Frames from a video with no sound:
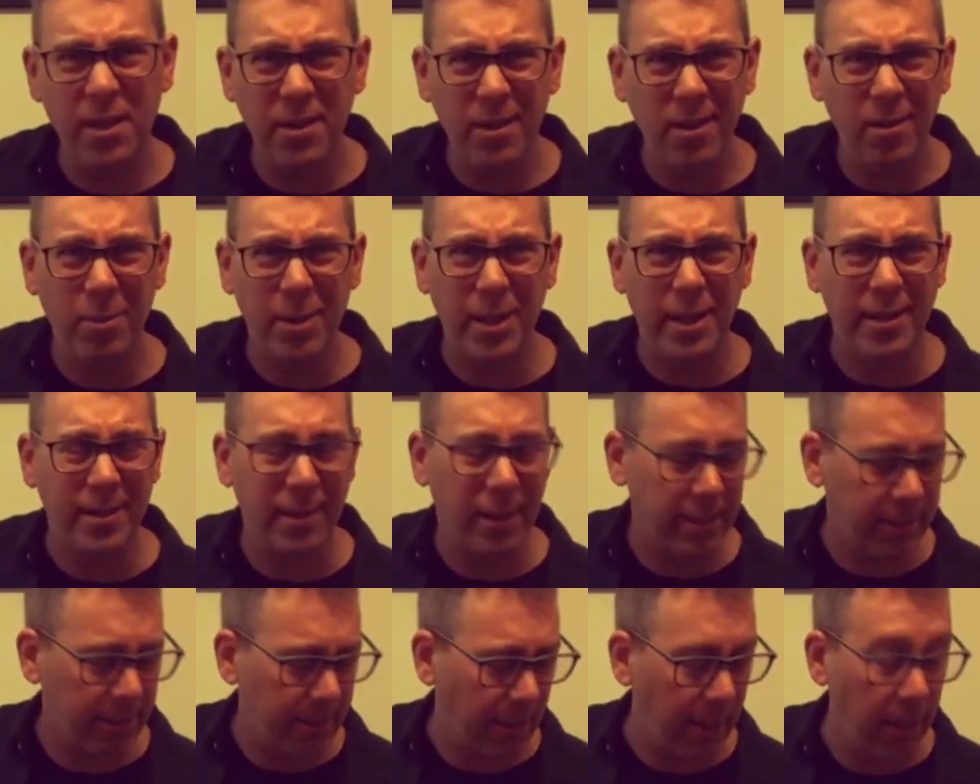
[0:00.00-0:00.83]
Nobody
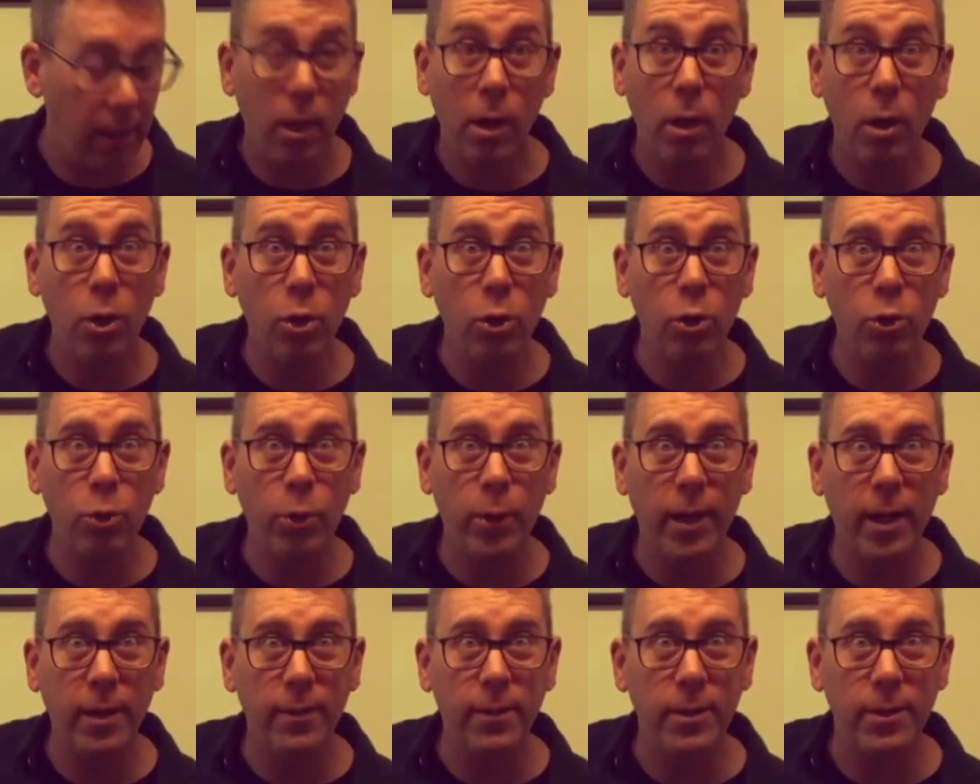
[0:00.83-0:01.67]
does that. Who would
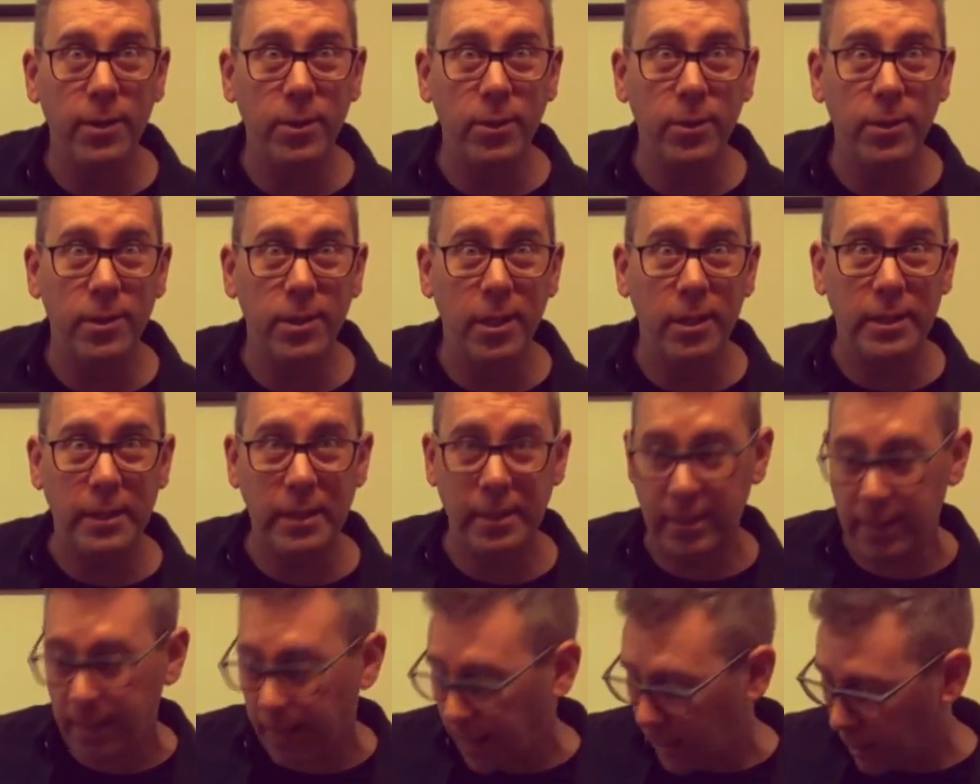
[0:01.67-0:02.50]
ever do such a
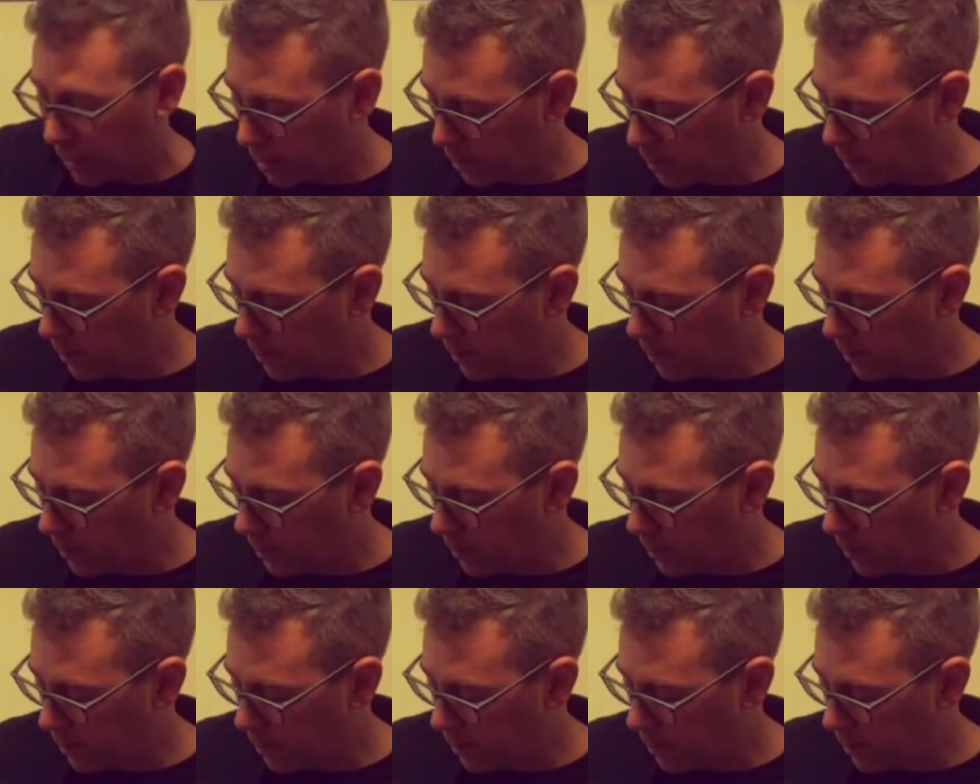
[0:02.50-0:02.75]
thing?